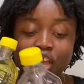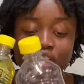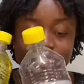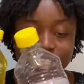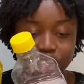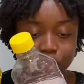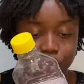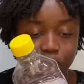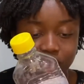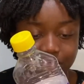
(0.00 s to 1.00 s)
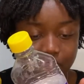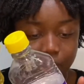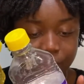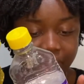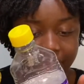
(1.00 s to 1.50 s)
So this is super
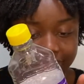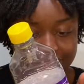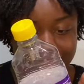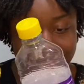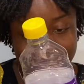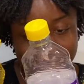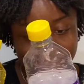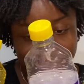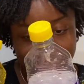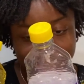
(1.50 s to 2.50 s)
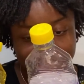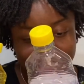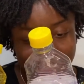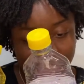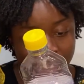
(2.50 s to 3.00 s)
awesome, and it just says,